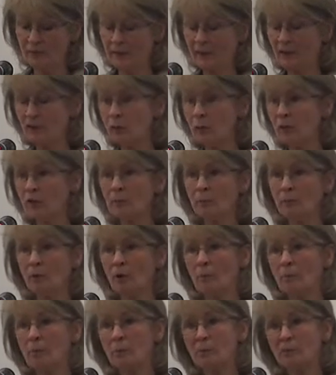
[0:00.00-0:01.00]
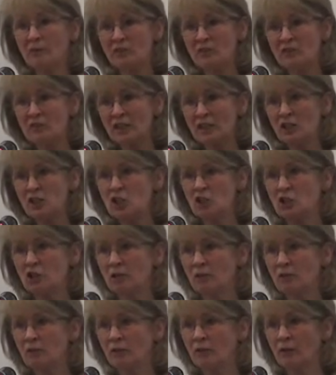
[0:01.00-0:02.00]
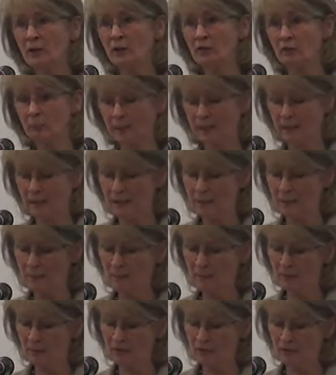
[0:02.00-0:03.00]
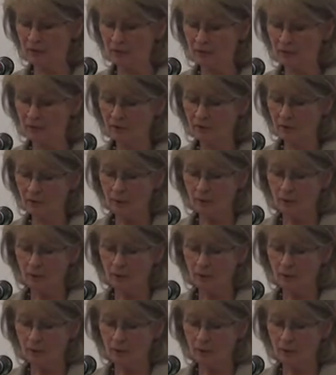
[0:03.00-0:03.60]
that's where the problem of addiction first became evident.